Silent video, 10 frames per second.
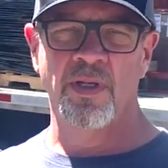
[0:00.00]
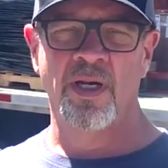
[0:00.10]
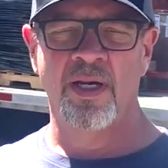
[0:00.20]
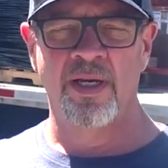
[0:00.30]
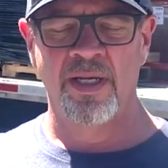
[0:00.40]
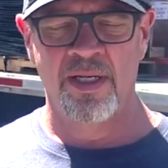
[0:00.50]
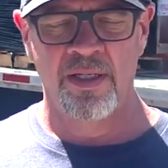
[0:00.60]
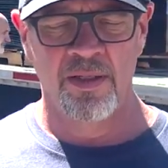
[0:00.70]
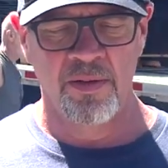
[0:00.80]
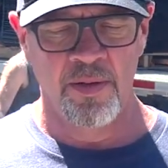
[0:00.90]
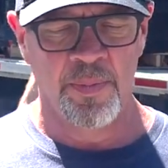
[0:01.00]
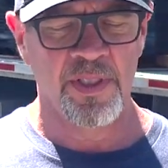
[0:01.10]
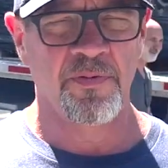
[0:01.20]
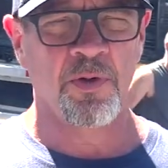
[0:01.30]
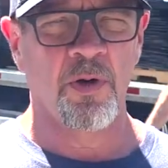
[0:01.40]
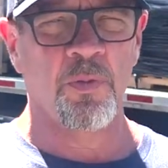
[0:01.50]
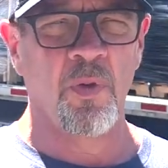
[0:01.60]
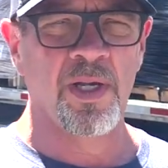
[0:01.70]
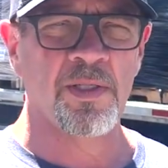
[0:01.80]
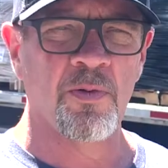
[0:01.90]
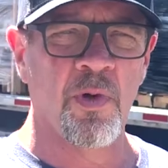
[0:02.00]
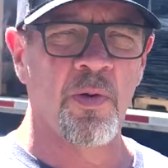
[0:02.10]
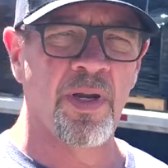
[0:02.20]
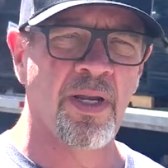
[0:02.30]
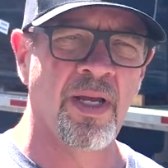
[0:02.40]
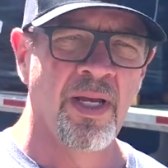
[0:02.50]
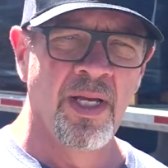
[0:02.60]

in the Pacific Northwest growing